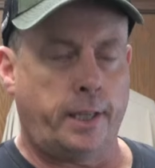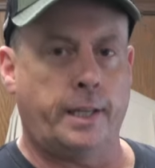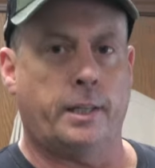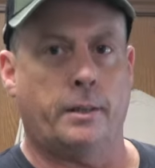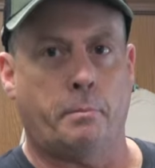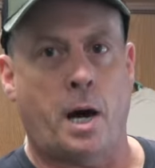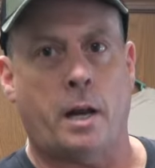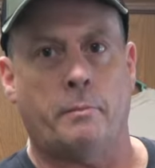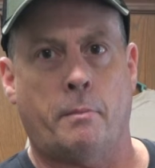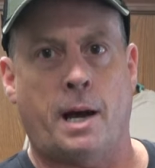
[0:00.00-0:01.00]
into the
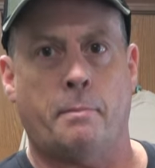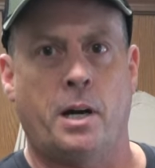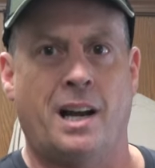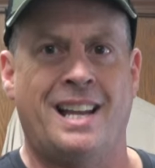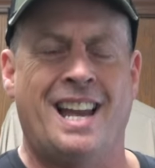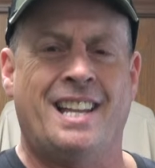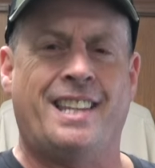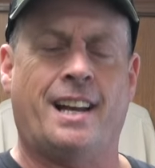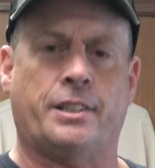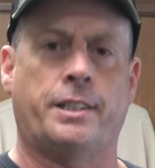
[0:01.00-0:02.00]
bottom of my butt.
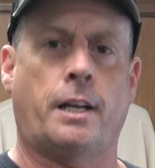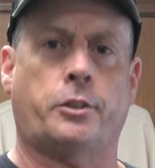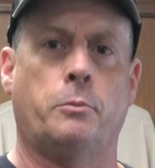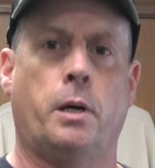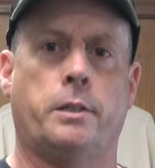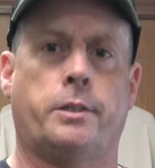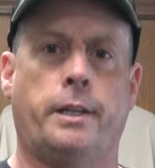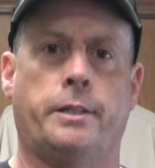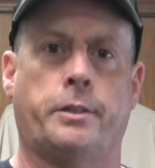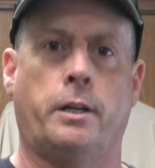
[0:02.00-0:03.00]
Now, it's not so much
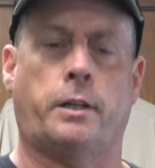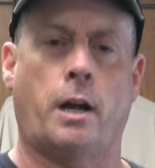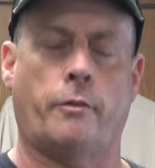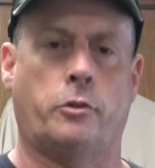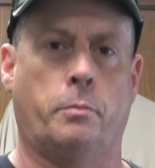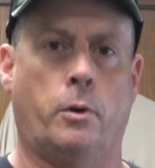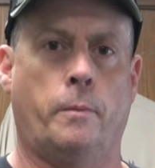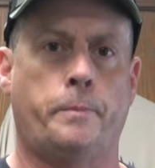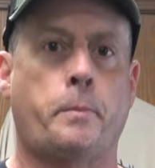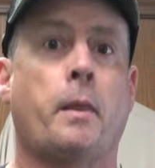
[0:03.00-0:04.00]
that it's uncomfortable,
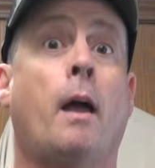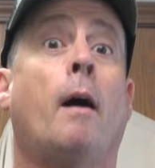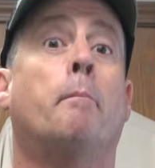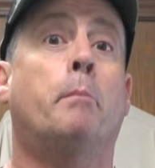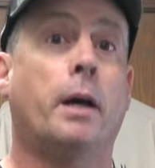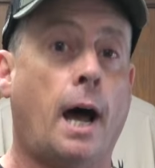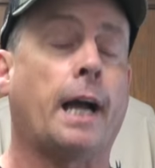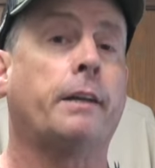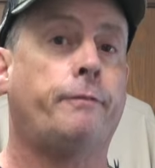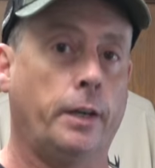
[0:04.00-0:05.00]
but I
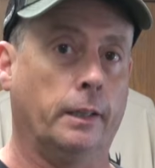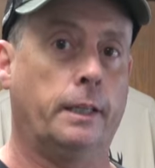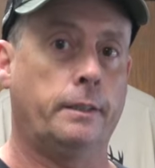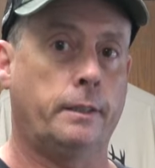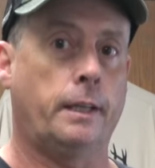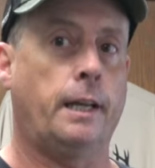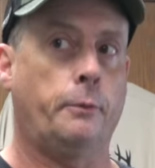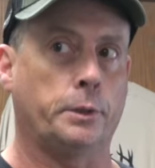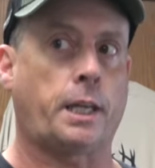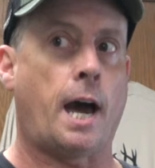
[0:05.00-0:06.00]
could feel it.
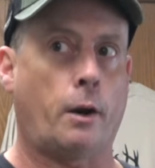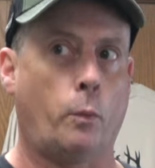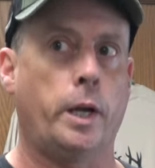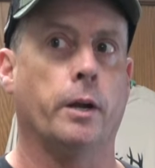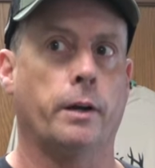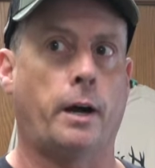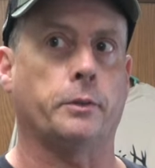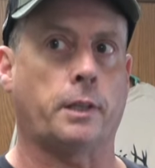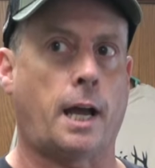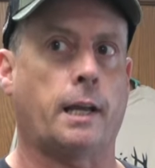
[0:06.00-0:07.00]
It was kind of weird. I
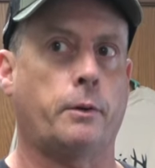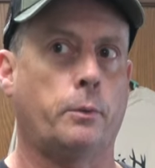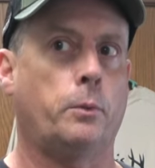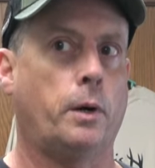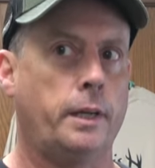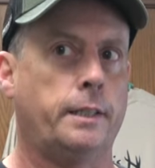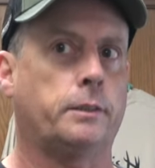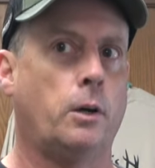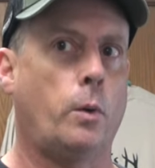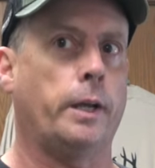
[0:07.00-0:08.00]
was like, what is
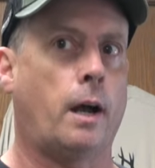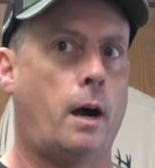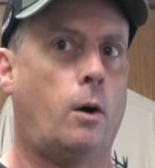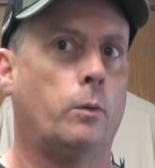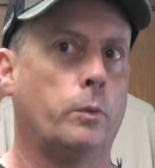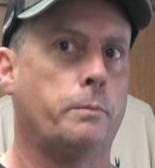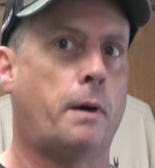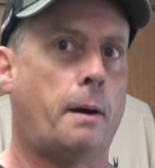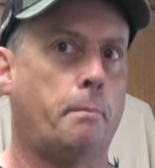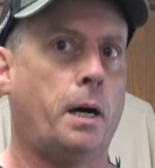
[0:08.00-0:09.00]
going on with
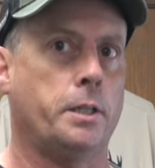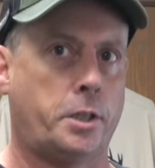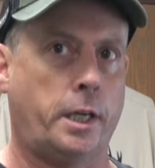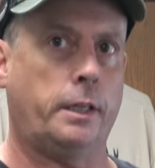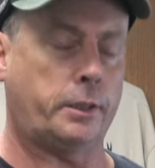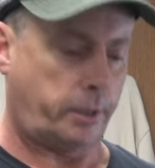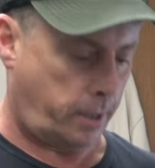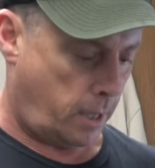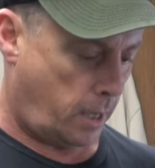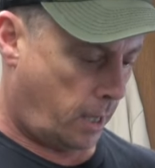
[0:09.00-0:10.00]
my butt cheeks?
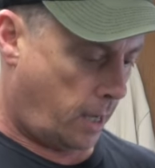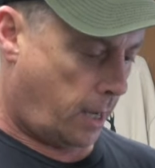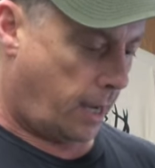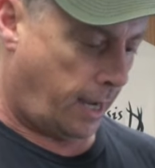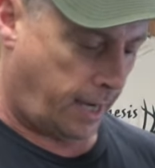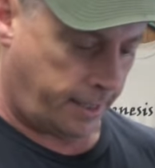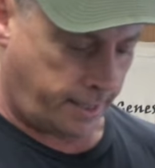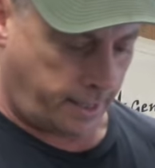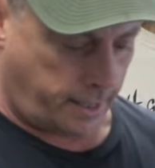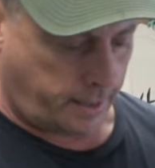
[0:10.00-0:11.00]
And
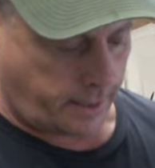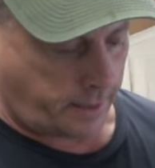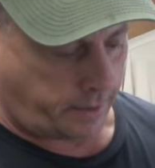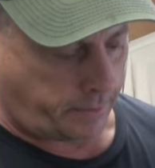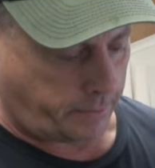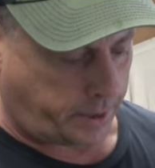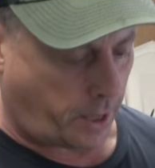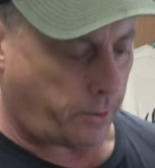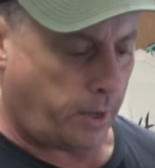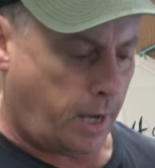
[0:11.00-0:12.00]
uh,
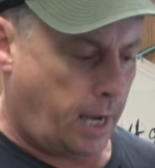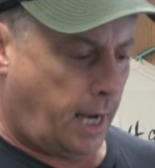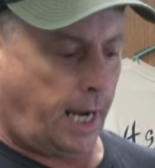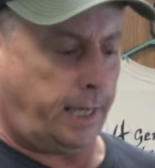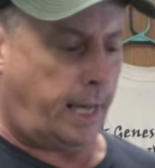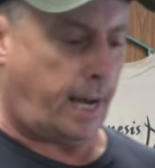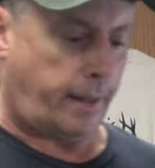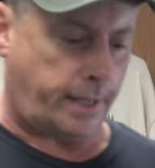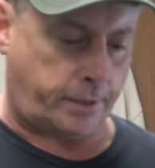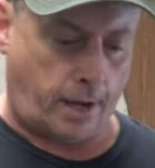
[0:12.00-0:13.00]
so, anyhow,
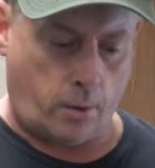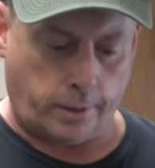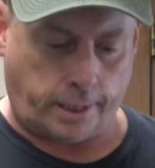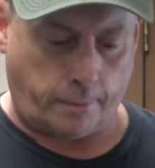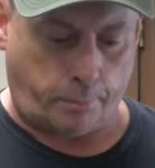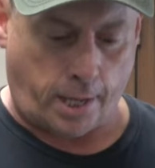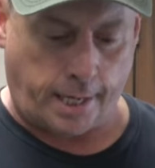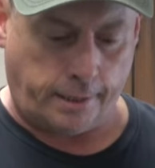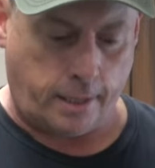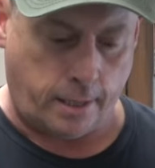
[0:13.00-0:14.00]
that's the only
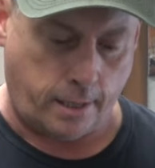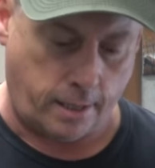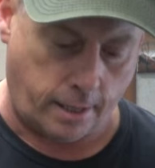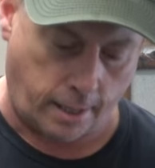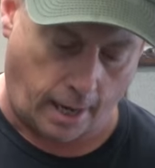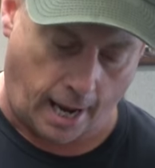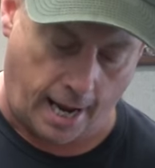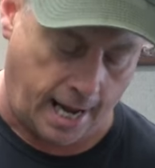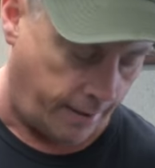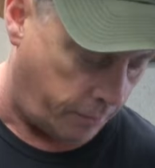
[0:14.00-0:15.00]
complaint I
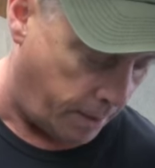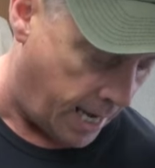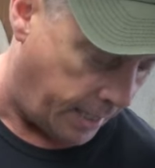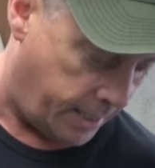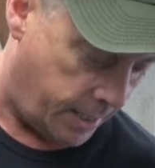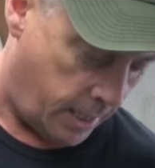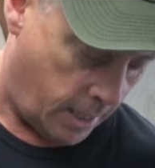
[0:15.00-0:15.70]
have about it.